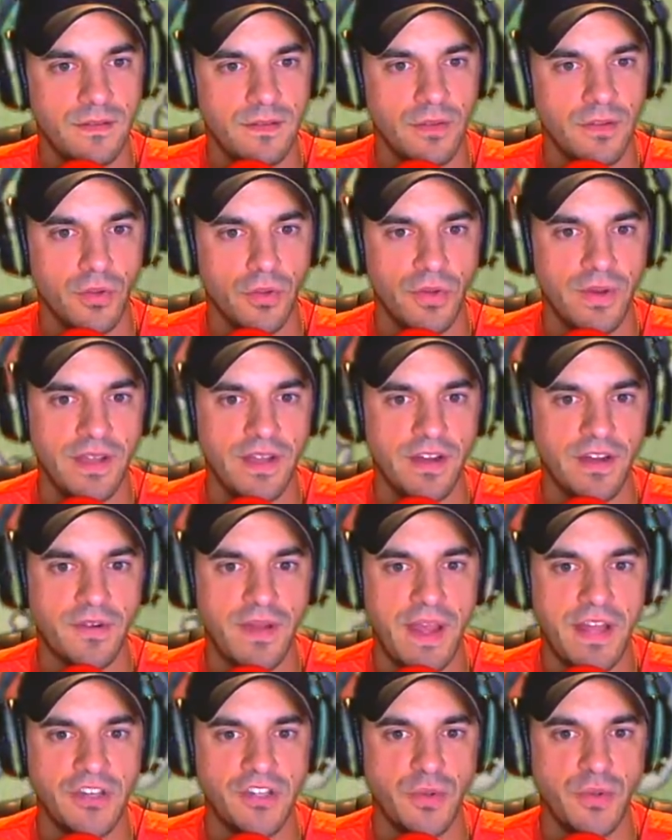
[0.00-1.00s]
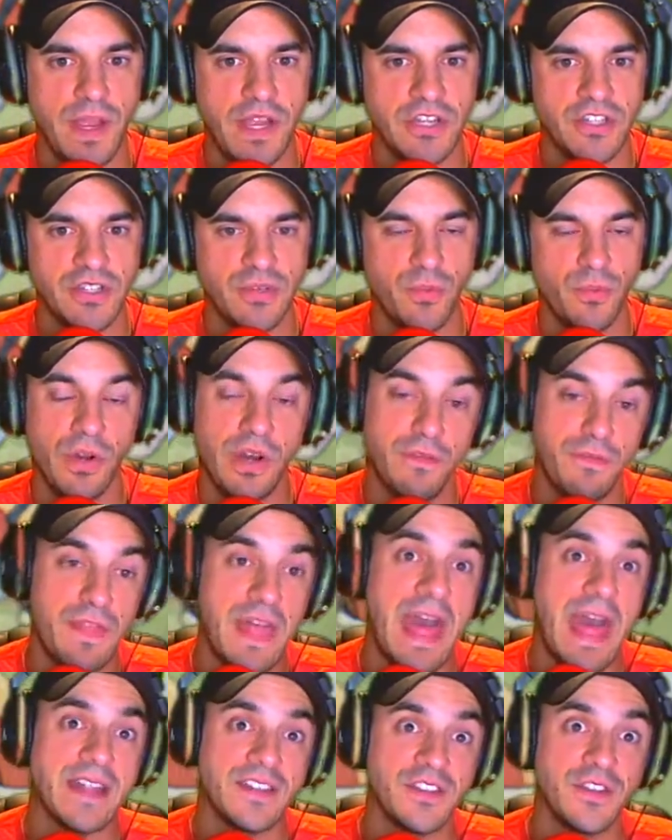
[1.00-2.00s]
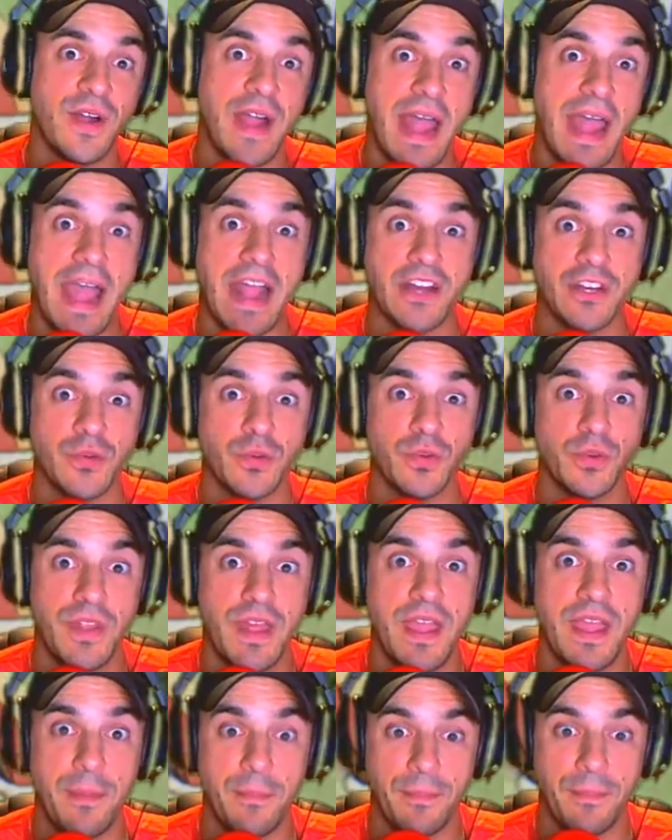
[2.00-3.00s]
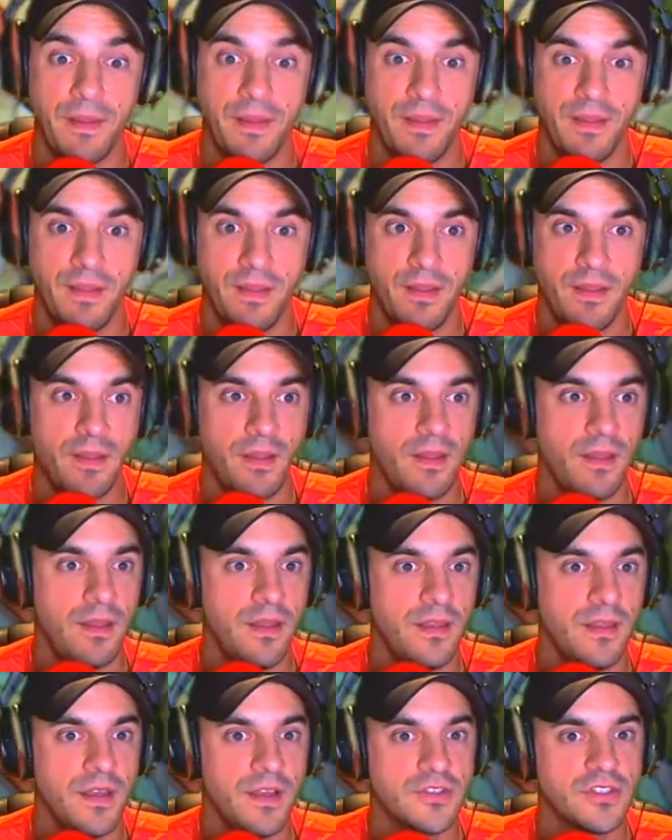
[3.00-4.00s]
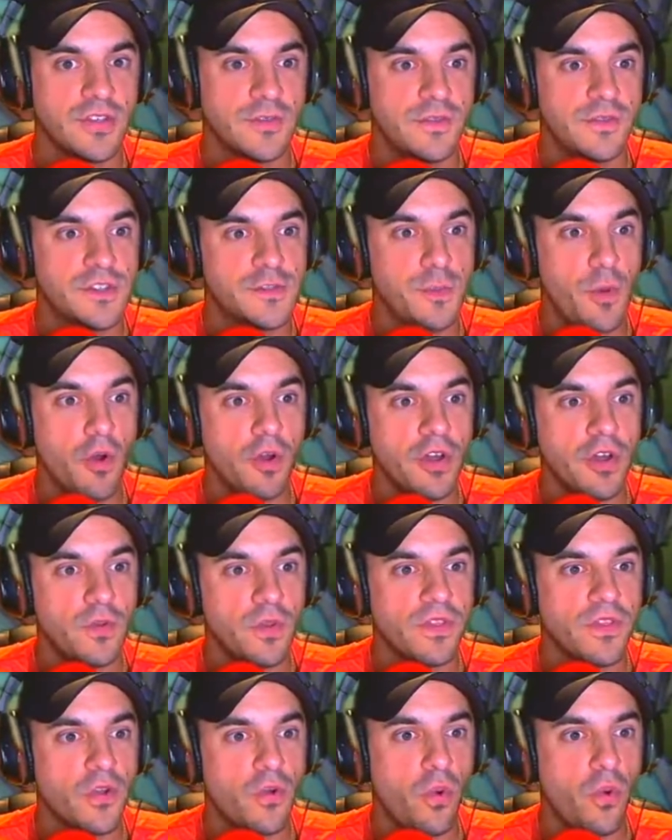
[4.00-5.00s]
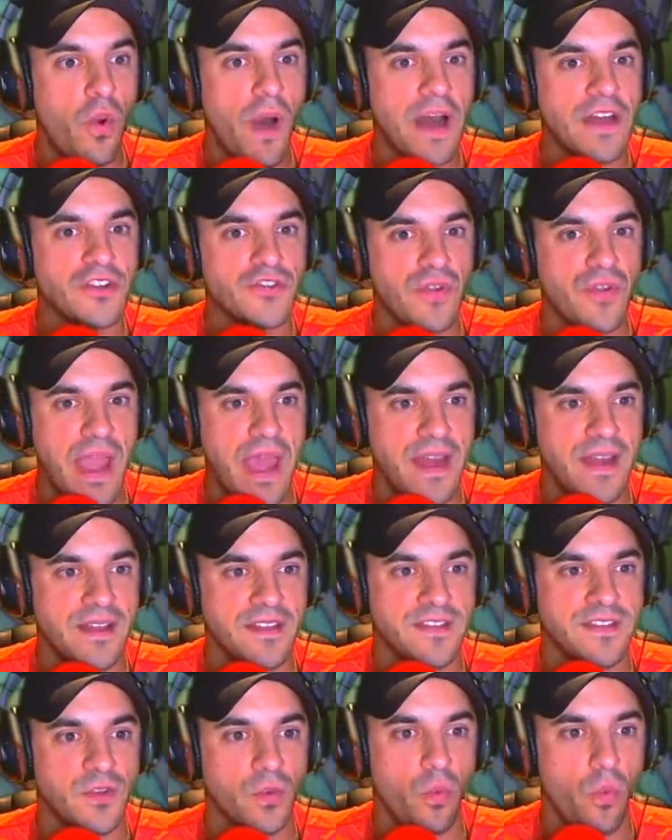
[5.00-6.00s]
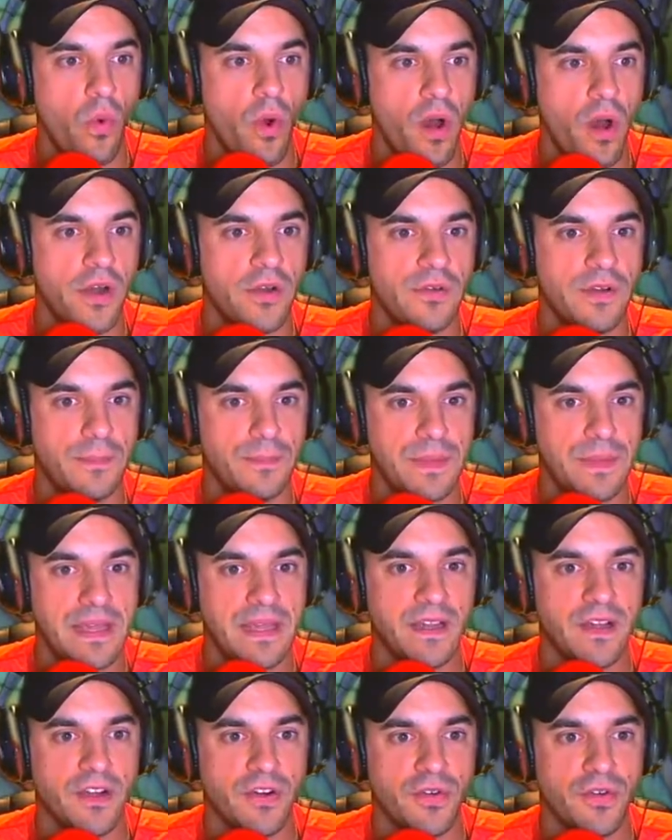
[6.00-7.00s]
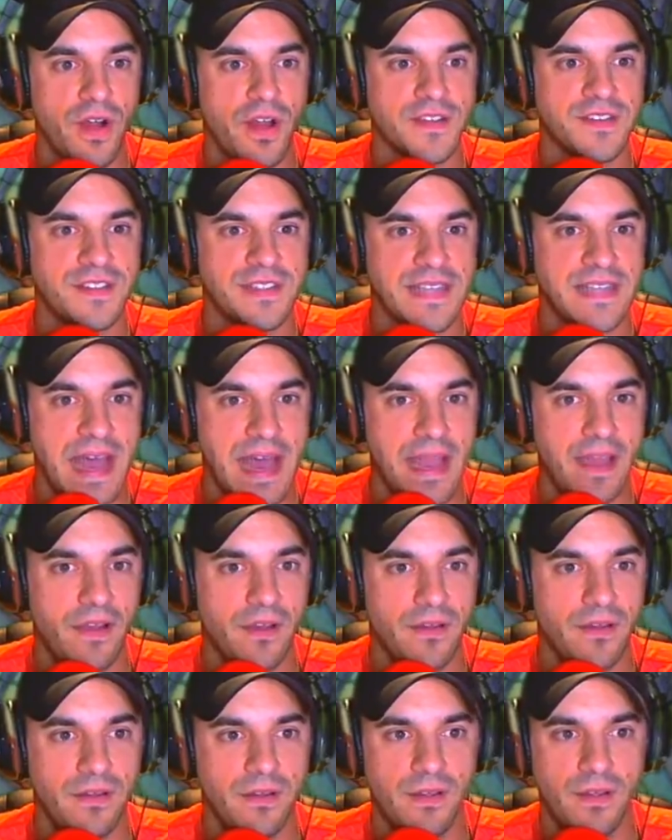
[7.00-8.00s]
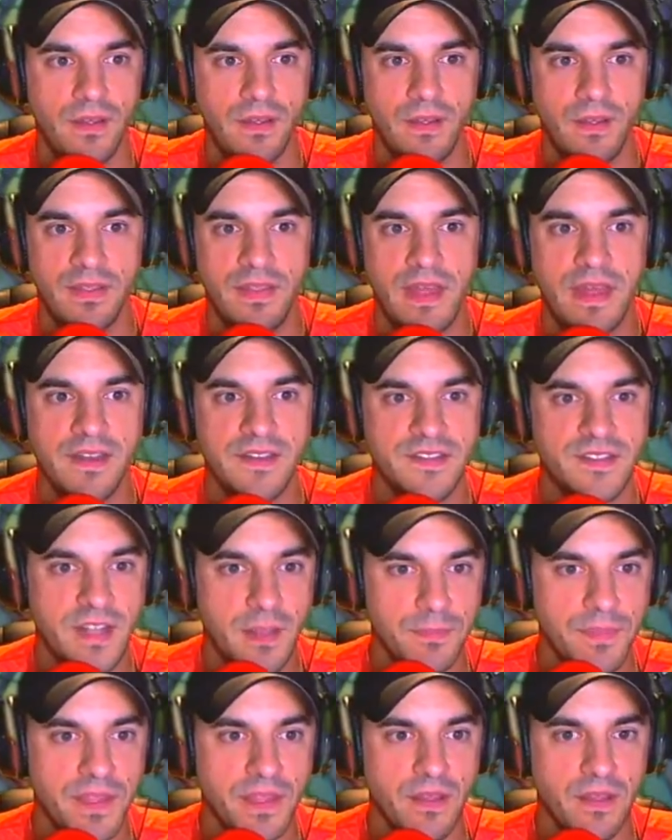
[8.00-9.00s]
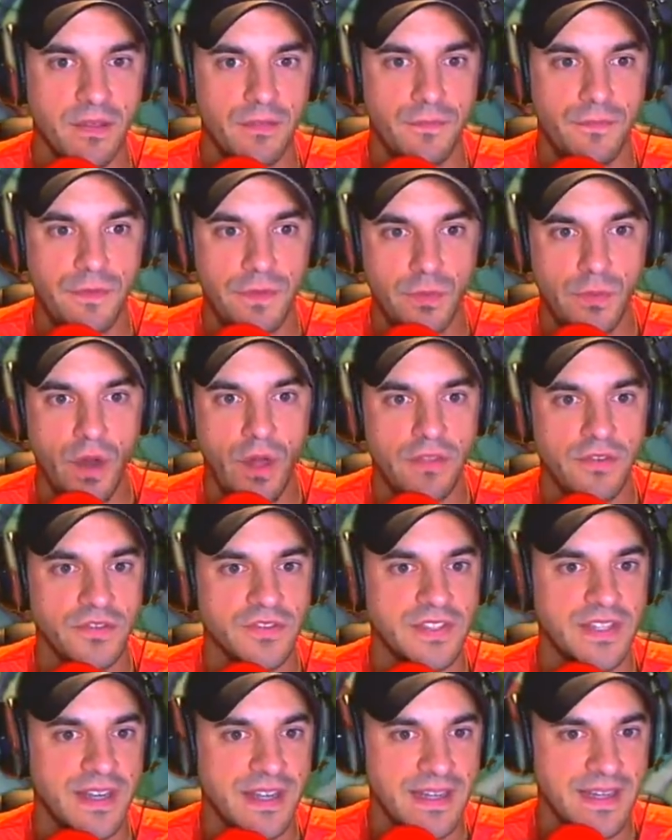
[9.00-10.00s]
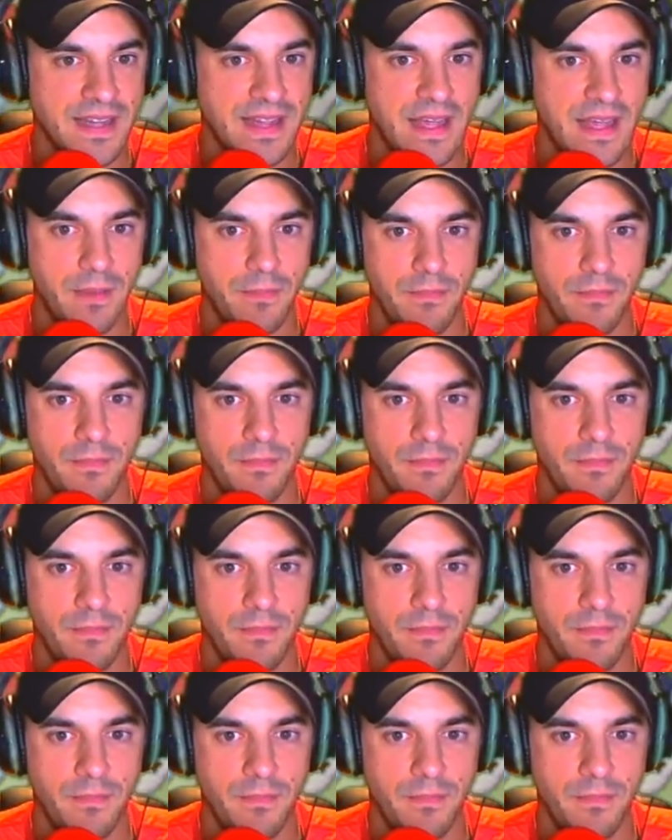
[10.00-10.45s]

Gloria Graduation? What if that's her actual name? So have you spoken with Quadratus, the watery being across the aisle? That is something few others can claim.